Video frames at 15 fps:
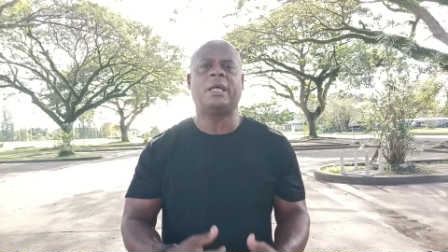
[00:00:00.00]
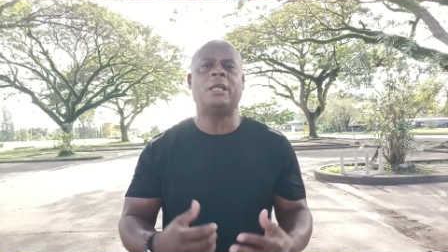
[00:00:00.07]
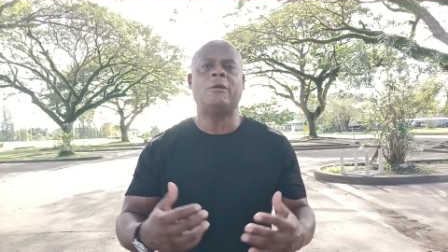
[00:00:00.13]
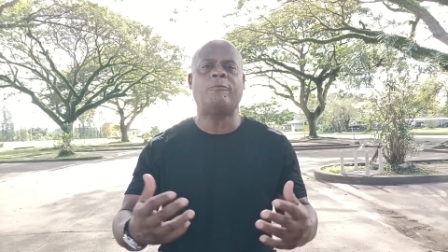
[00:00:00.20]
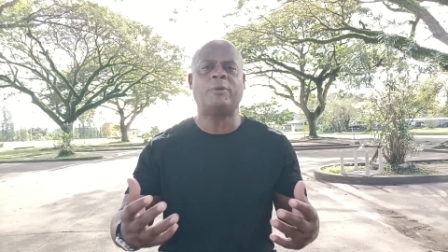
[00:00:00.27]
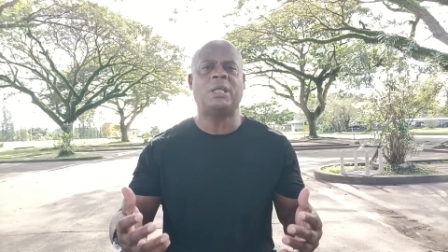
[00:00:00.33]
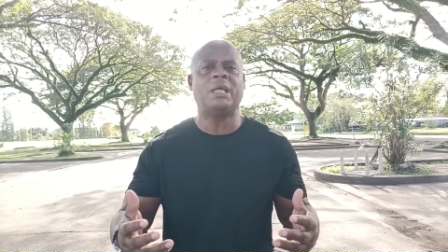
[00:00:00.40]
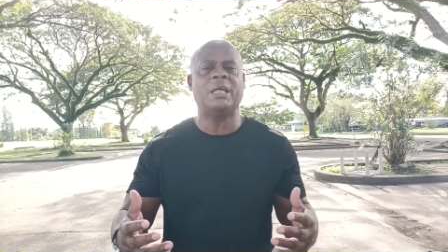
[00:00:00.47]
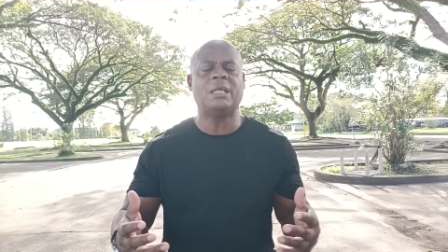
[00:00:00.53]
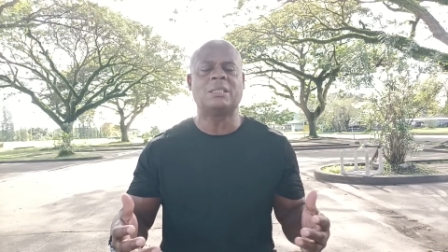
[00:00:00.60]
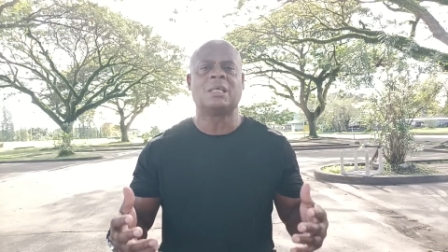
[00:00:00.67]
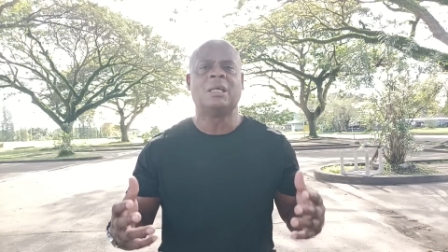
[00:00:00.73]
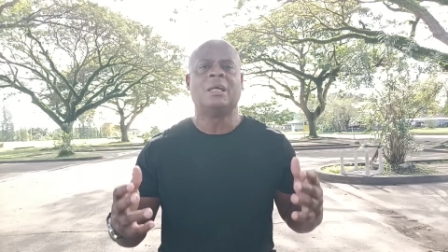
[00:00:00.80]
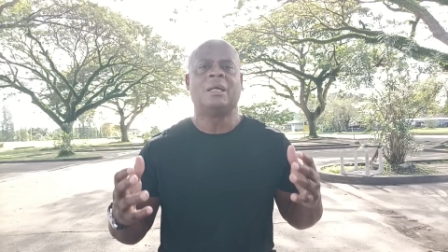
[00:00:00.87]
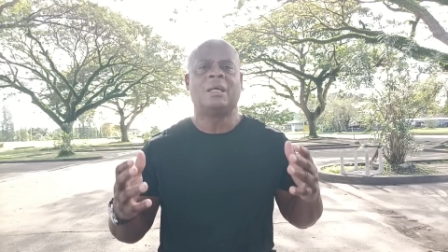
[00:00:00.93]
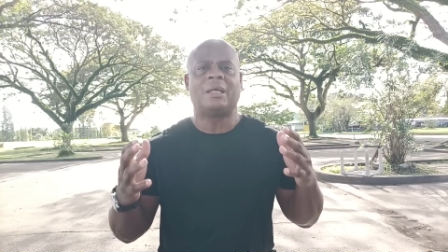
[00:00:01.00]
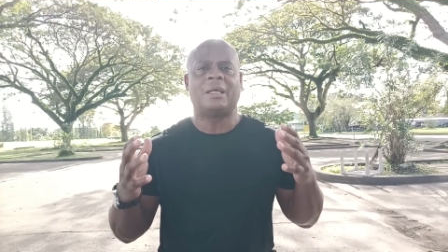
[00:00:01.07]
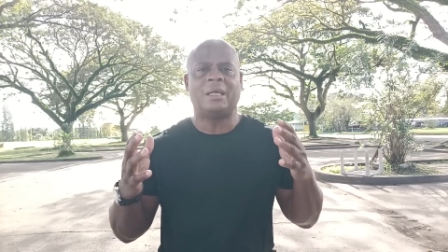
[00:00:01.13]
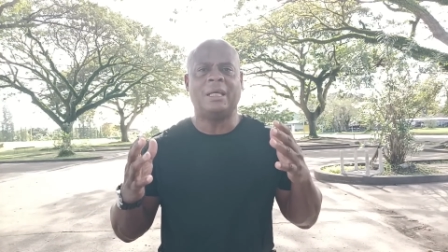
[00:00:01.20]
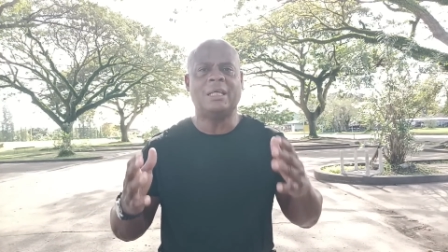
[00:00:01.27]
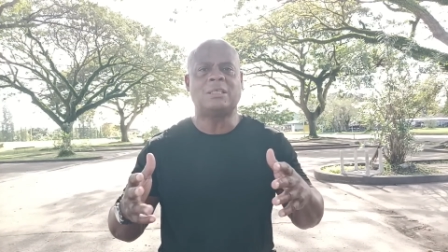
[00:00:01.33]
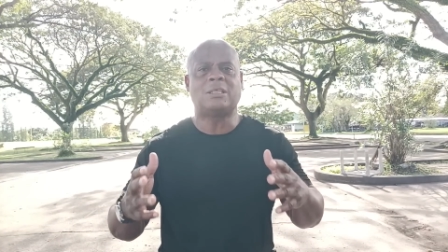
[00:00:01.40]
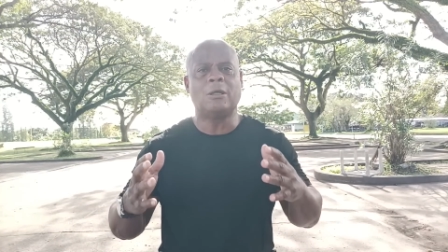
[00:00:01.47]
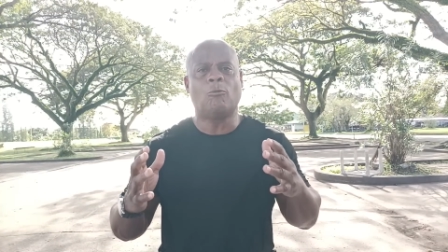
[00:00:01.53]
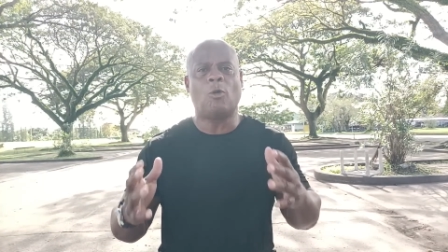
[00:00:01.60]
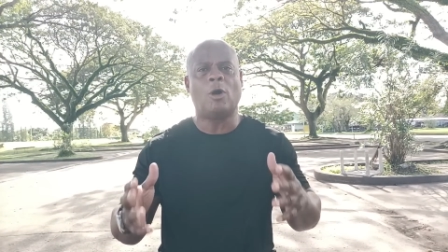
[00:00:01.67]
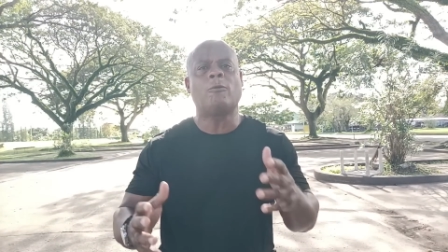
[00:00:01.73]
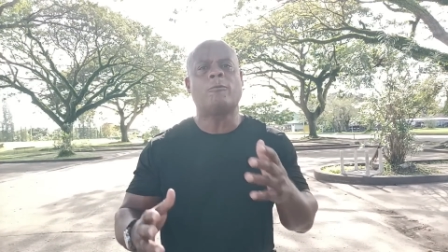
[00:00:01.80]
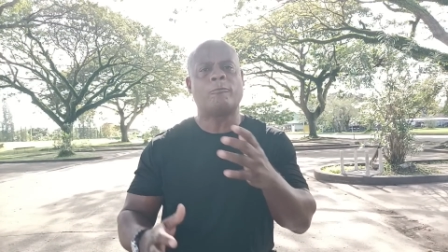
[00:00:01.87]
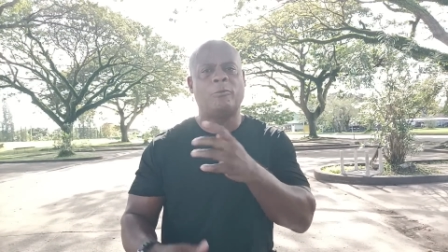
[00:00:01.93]
And if it is, is it
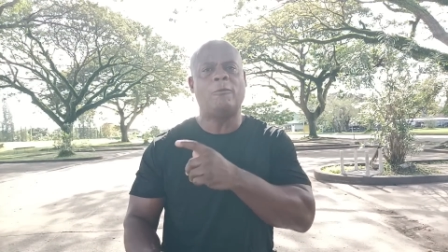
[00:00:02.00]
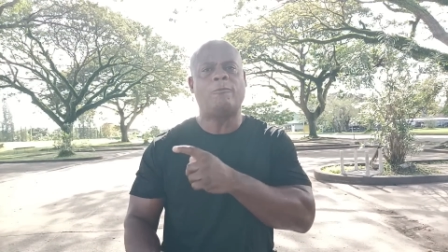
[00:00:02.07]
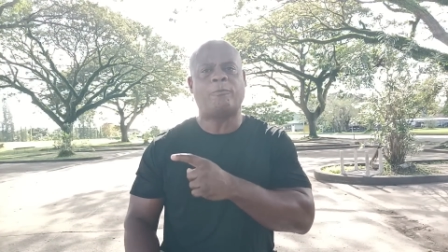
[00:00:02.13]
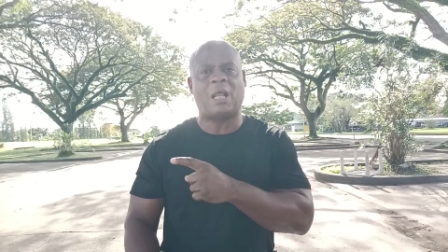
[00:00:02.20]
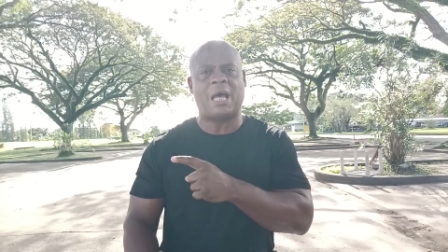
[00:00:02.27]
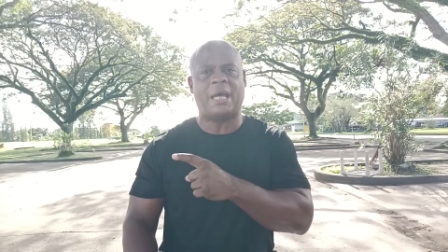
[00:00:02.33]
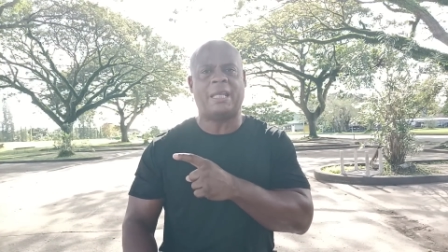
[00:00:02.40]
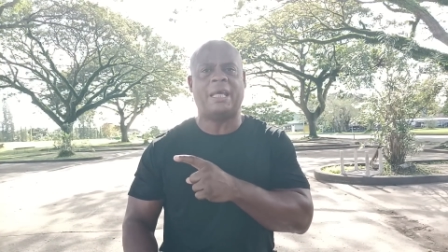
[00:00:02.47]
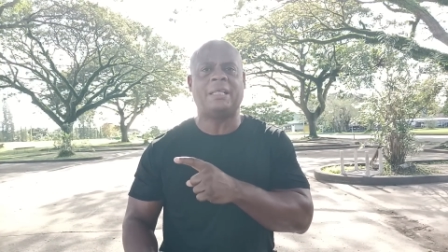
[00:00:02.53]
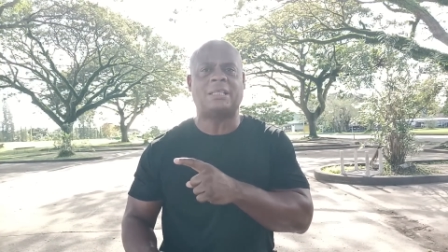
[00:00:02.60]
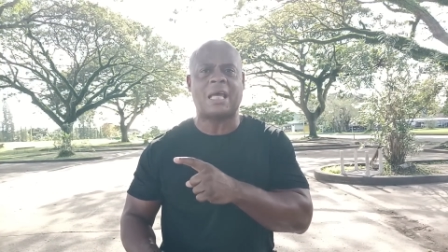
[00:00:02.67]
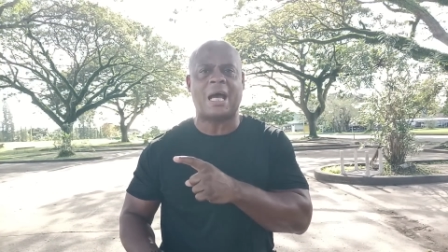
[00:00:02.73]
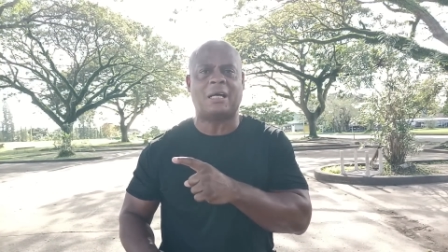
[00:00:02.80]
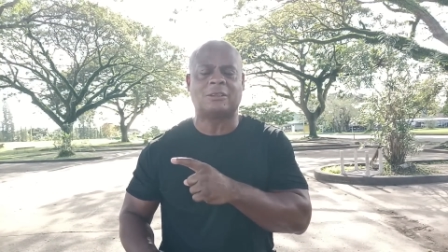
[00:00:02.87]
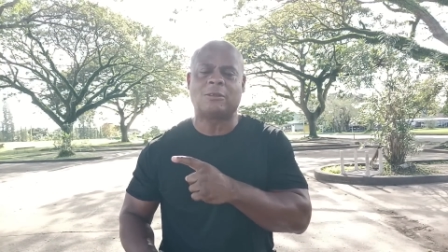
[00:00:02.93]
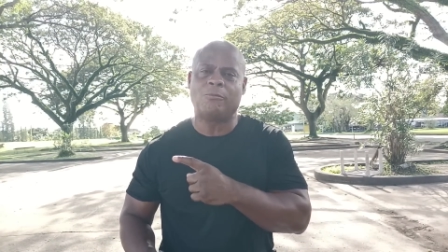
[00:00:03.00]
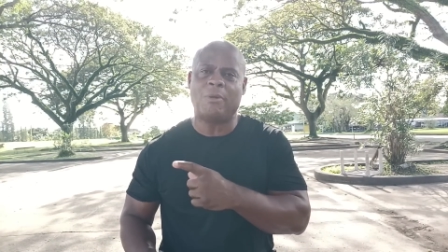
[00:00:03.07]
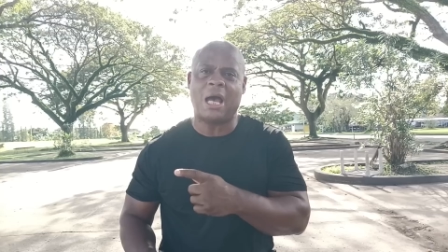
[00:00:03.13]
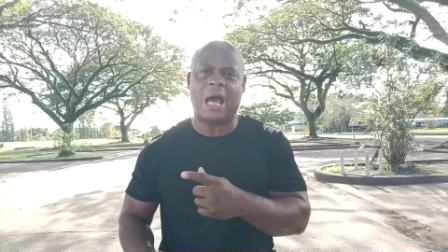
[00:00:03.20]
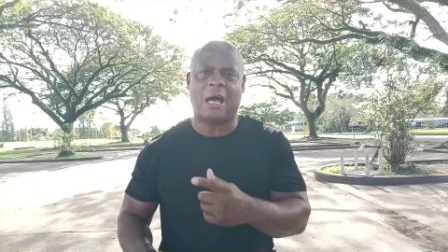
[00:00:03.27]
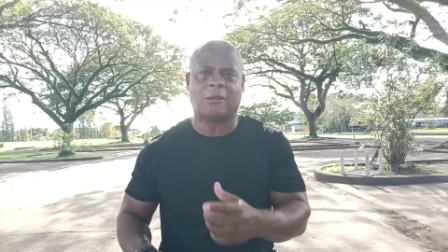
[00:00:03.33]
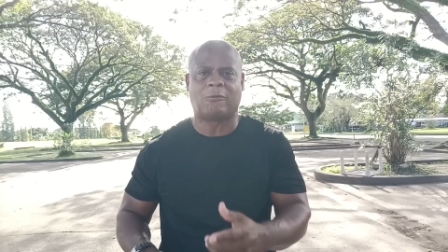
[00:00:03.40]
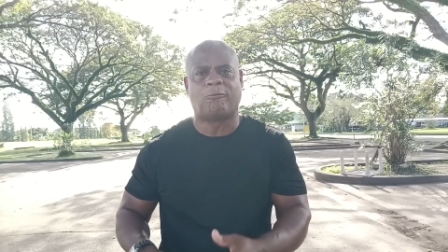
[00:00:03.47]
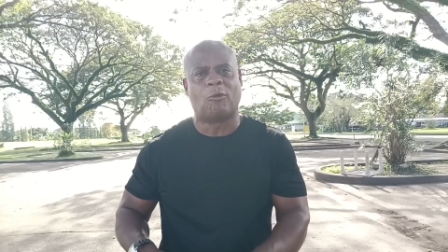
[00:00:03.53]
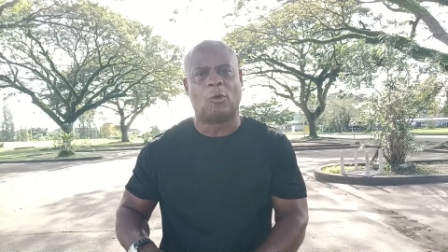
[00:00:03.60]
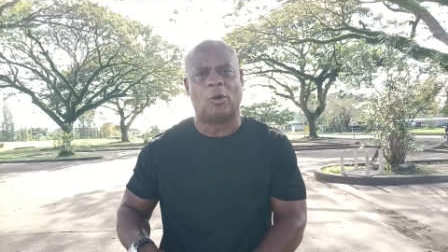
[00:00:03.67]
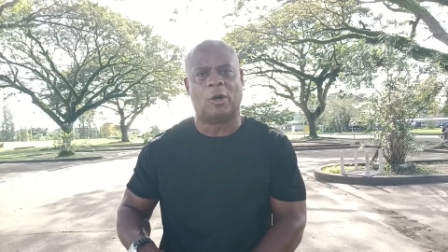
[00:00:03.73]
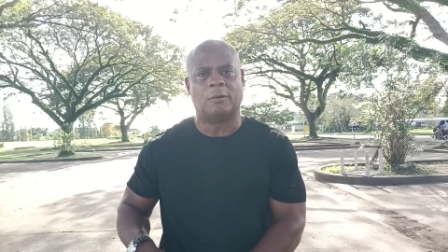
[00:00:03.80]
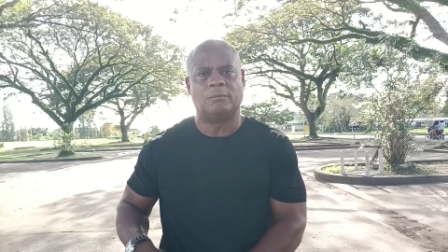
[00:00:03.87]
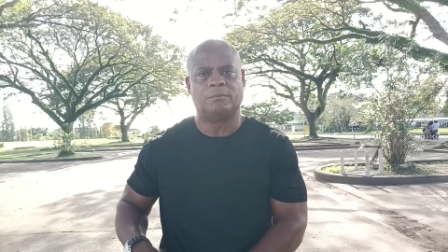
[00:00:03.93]
worth me flying 8,000 miles
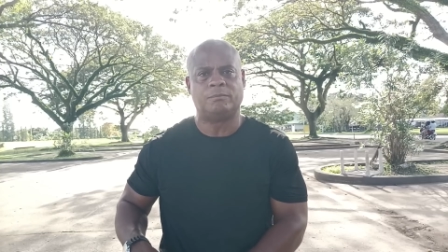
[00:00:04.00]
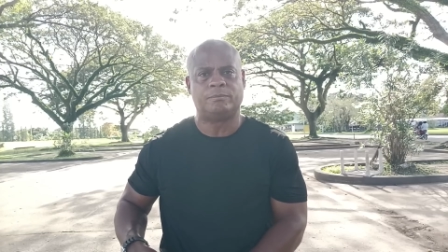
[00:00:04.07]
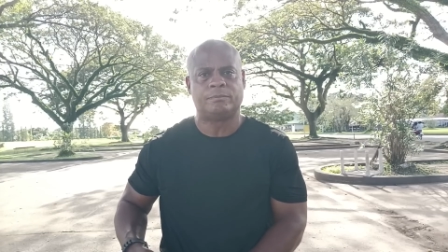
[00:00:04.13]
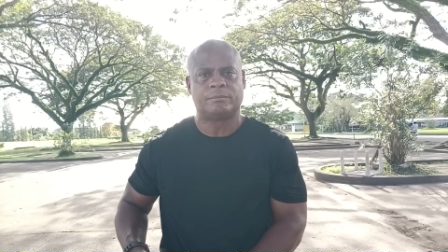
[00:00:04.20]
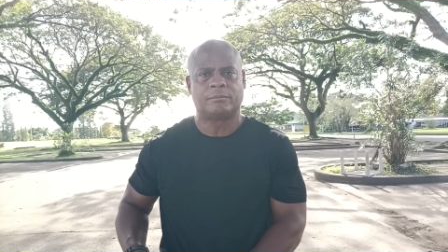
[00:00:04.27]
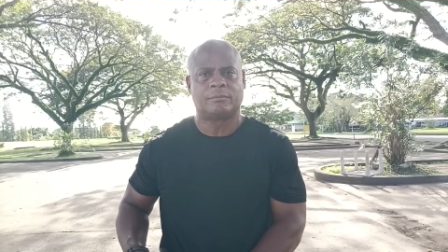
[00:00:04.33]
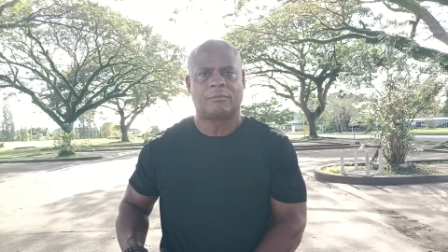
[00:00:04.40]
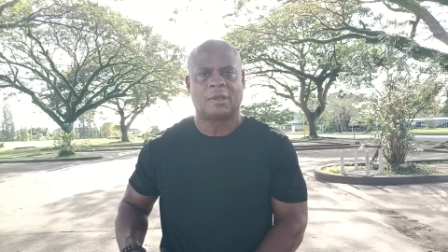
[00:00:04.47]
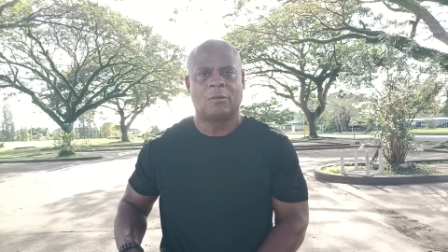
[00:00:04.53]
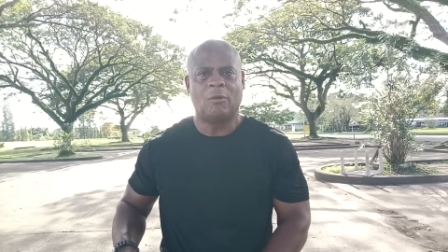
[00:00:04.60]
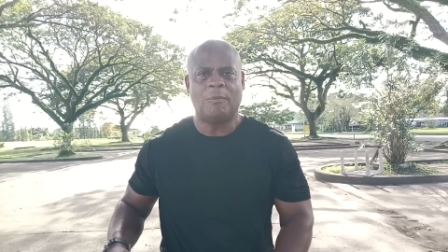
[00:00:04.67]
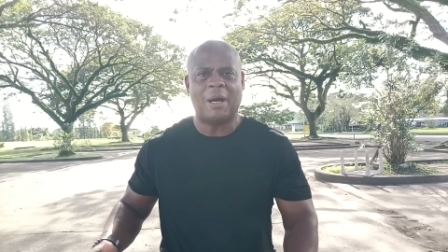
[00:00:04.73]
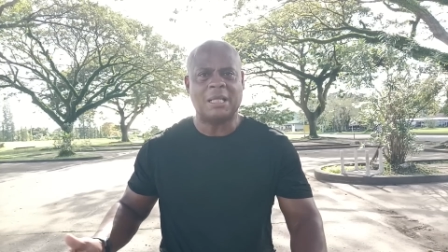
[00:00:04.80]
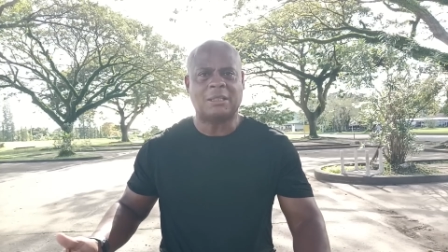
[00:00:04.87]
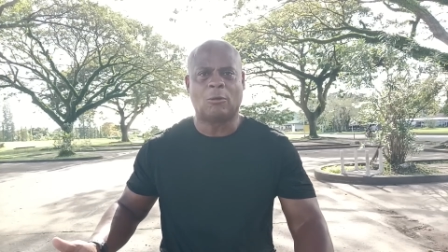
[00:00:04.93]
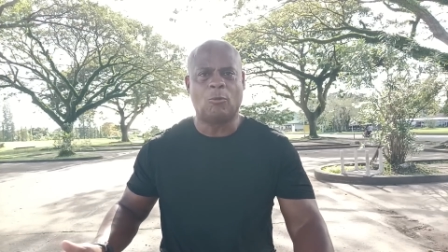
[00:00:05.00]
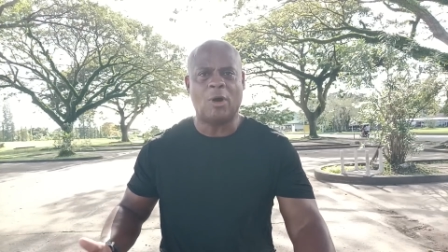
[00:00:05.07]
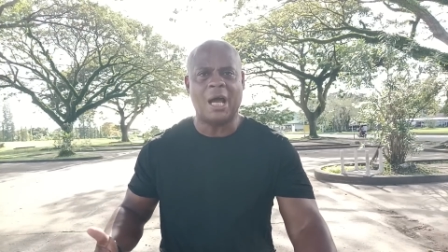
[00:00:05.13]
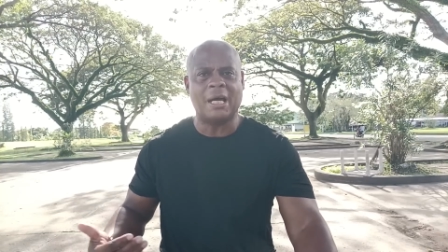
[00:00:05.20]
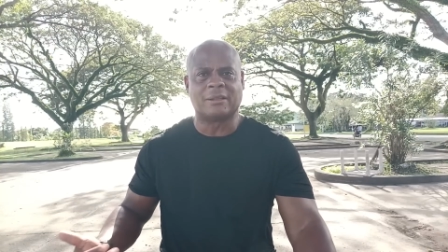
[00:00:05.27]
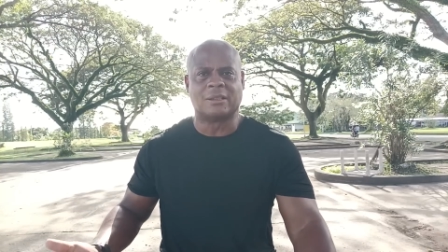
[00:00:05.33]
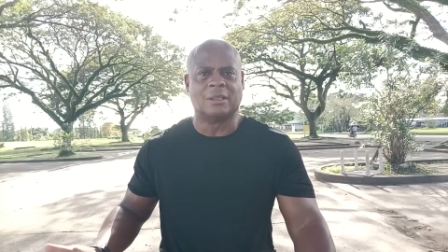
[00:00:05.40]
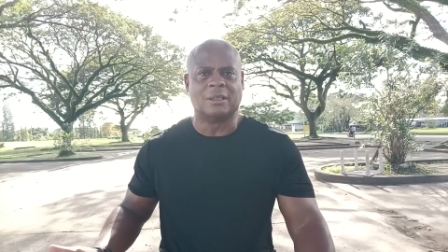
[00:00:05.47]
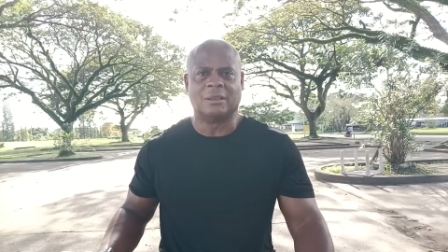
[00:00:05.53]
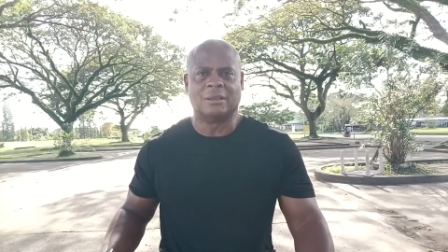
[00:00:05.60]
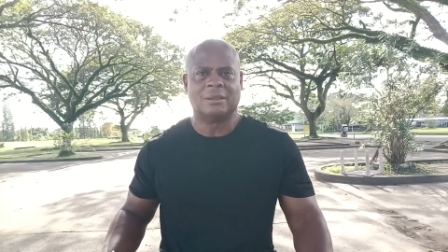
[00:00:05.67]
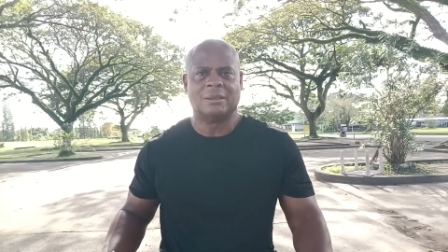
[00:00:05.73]
for? What about the weather?